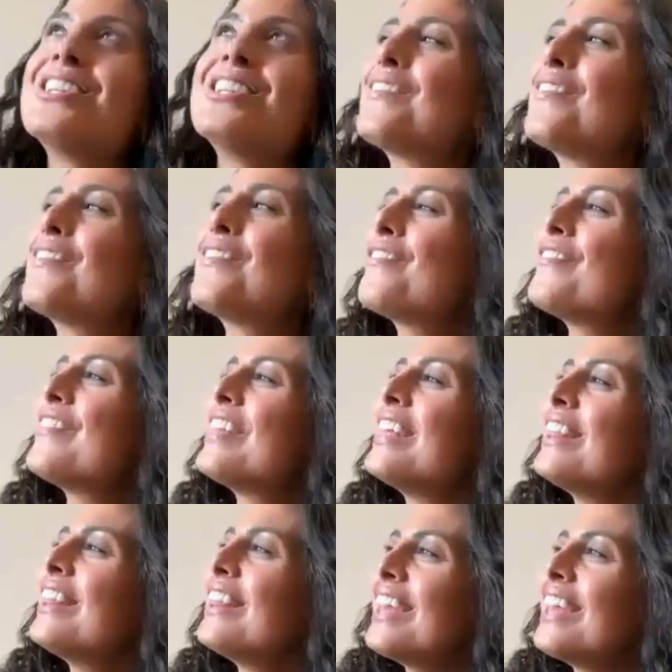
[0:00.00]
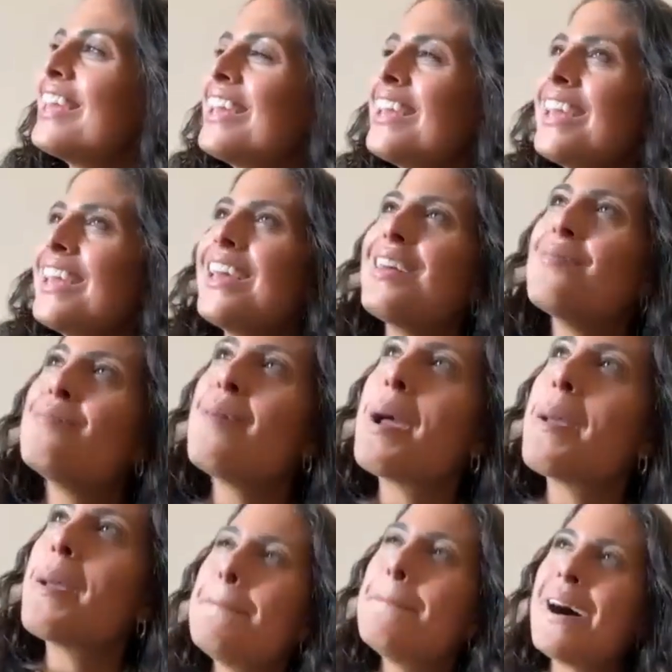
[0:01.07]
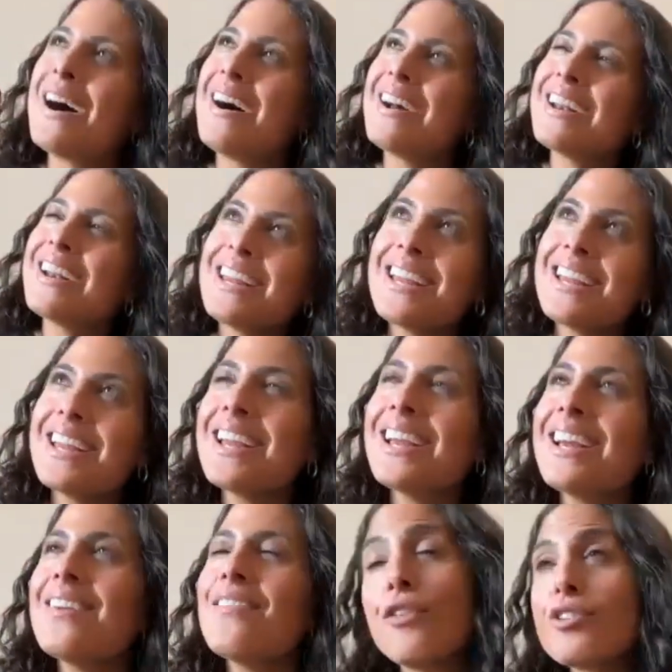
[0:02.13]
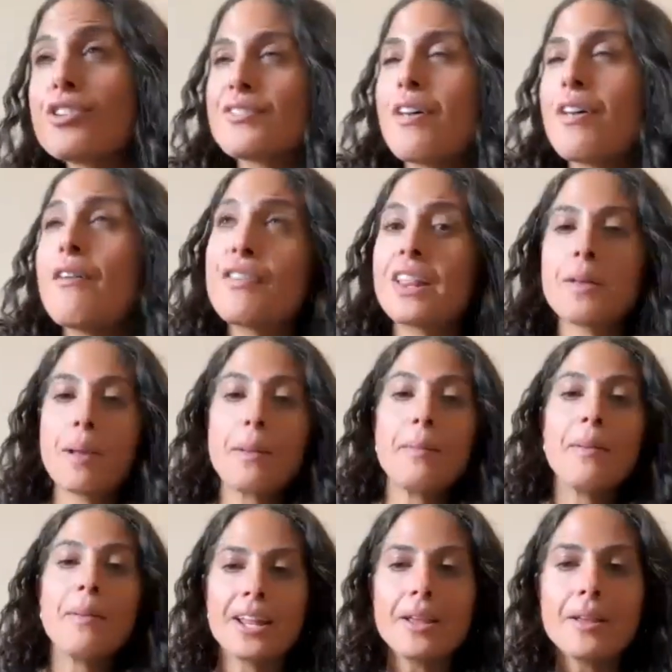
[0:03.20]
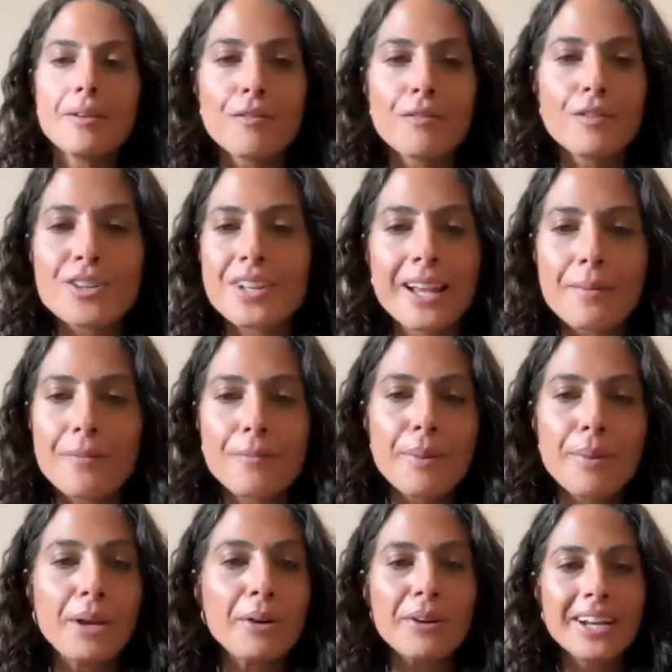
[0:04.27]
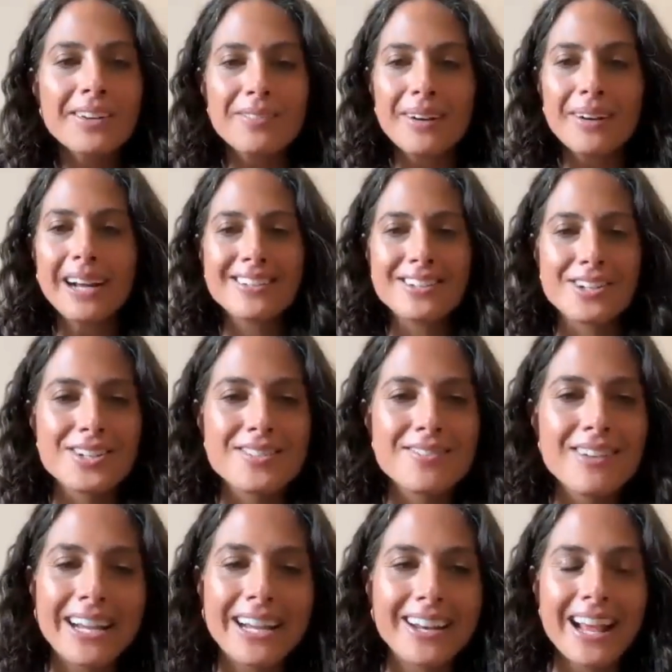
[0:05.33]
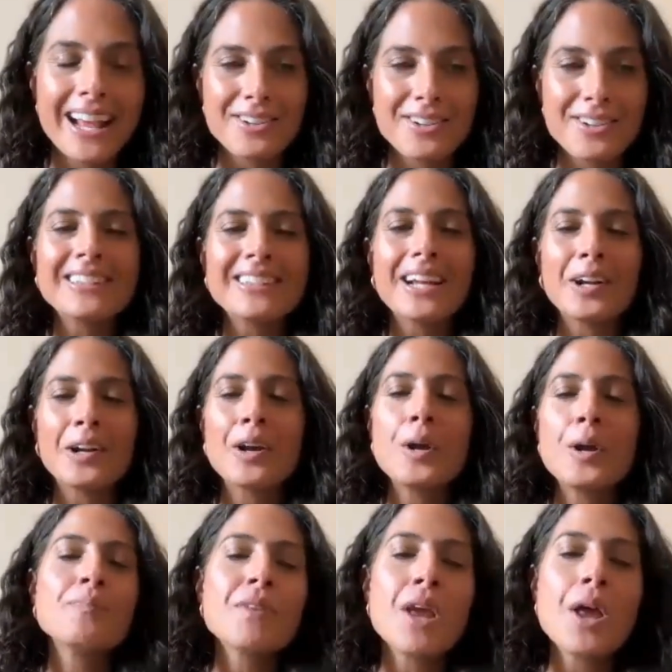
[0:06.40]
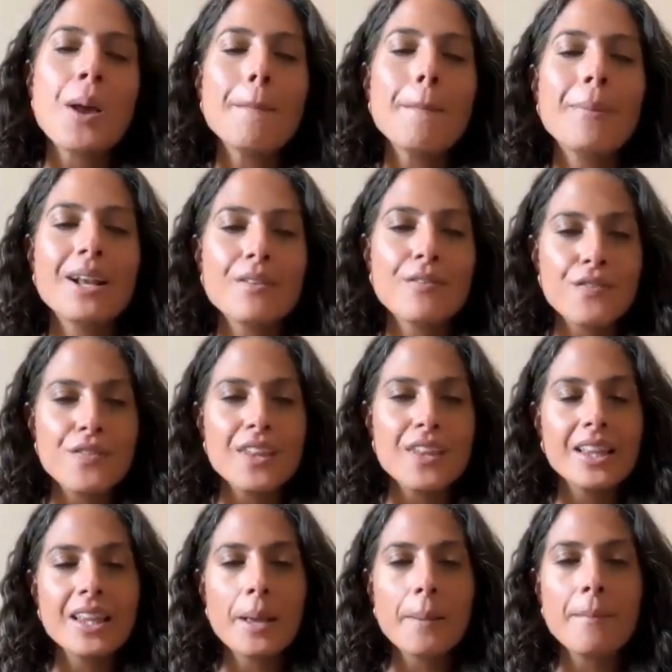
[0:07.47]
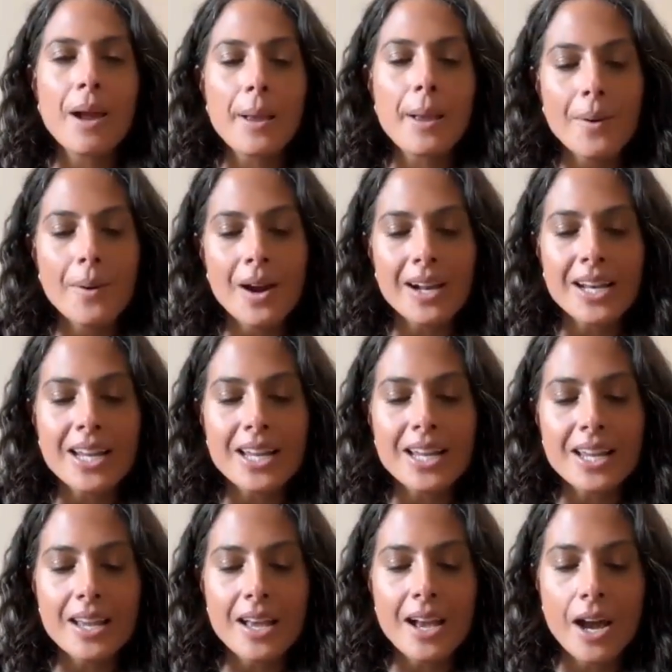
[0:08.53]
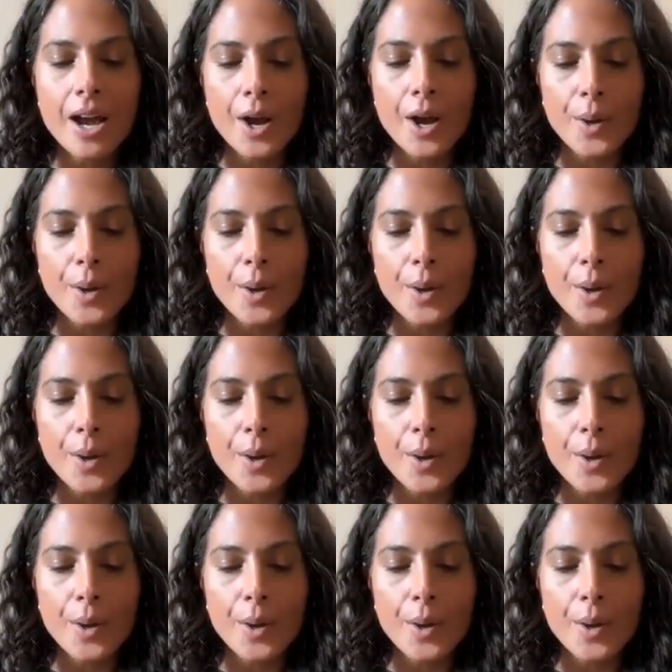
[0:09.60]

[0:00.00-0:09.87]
just feeling my body, first of all, feeling my body for like period, right? Just I could end right there. But feeling my body